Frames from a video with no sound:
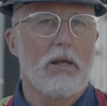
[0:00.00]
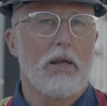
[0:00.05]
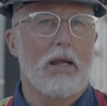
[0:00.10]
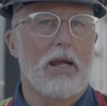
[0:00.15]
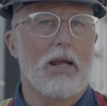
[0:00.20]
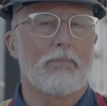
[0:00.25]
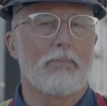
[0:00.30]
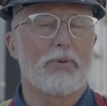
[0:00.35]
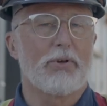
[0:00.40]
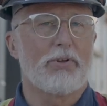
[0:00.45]

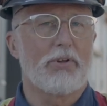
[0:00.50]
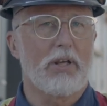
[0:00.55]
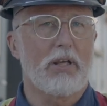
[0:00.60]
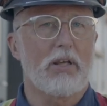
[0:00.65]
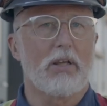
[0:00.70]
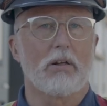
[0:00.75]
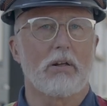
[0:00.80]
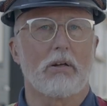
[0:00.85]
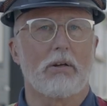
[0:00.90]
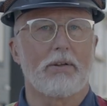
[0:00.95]
and in
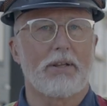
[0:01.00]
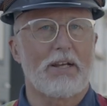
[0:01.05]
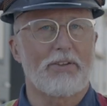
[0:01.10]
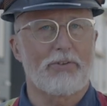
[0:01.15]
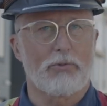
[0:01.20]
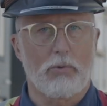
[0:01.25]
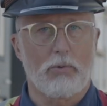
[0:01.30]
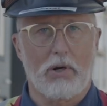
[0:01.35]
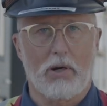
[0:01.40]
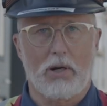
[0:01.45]
particular,
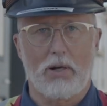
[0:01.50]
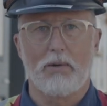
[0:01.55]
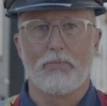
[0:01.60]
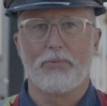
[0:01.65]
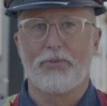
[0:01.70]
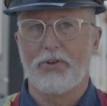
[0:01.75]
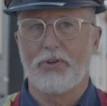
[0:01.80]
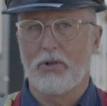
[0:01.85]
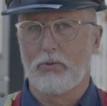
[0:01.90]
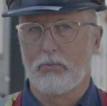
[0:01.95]
that's where it
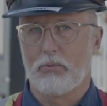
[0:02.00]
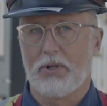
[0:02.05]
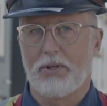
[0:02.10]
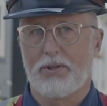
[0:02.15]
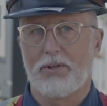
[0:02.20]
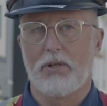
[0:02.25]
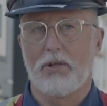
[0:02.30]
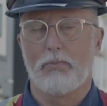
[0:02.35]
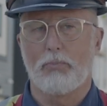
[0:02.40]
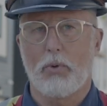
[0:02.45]
comes in with
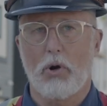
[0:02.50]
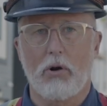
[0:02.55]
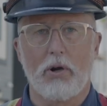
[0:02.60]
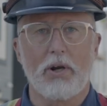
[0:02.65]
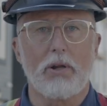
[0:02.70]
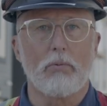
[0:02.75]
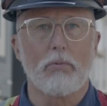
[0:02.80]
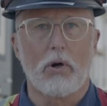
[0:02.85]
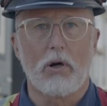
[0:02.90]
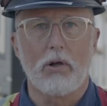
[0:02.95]
the
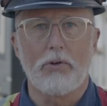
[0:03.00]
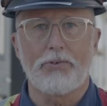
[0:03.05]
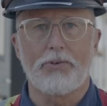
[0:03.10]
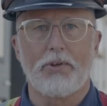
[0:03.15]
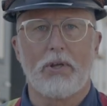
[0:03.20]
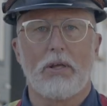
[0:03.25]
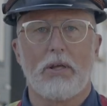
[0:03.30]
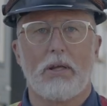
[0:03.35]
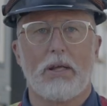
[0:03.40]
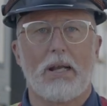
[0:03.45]
party walls
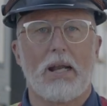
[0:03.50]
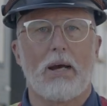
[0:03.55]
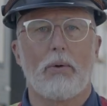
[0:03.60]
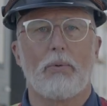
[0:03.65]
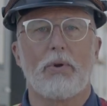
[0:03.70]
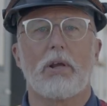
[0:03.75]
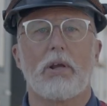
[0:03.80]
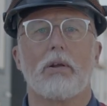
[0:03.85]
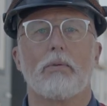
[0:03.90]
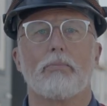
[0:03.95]
and how
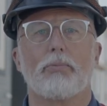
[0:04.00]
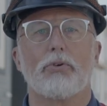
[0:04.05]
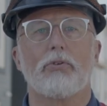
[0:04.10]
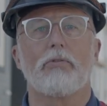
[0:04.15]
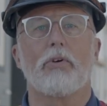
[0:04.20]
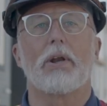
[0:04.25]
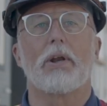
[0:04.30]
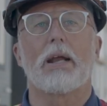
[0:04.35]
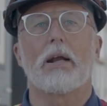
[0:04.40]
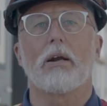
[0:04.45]
we can improve
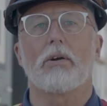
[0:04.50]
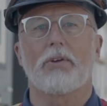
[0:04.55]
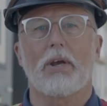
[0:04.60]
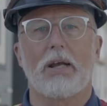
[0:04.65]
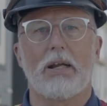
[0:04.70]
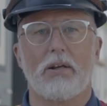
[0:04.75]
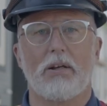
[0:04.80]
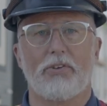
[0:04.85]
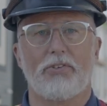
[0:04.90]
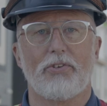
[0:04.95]
on air
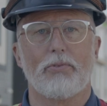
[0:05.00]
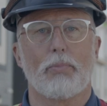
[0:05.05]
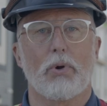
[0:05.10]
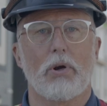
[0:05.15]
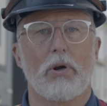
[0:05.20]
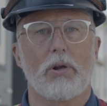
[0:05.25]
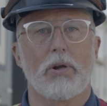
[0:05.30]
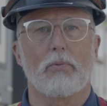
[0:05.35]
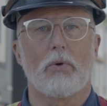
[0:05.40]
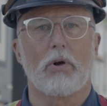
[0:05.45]
tightness in
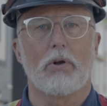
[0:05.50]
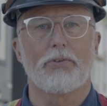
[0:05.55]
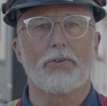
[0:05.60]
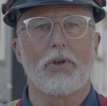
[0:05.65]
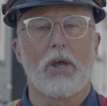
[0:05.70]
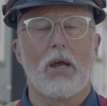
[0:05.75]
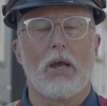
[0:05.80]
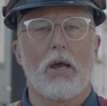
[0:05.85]
party walls.